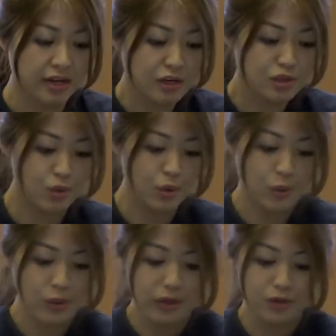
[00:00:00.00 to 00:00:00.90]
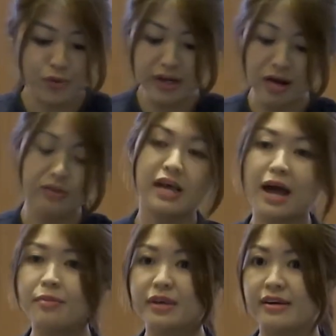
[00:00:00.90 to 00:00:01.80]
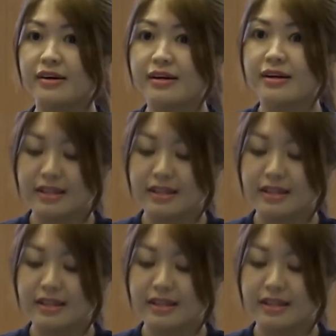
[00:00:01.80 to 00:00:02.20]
So during our time here,